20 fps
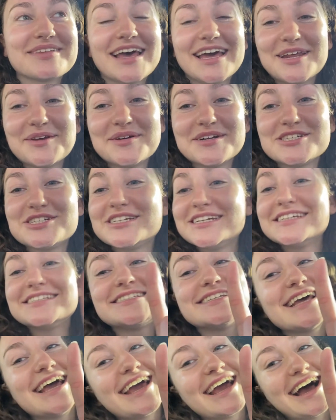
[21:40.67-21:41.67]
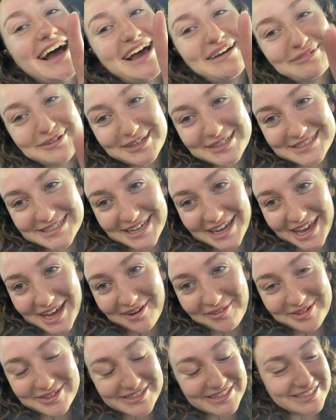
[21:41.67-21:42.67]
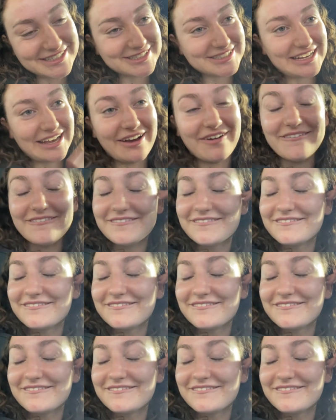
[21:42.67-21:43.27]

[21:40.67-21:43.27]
anyway, she did say I have a good skincare routine, so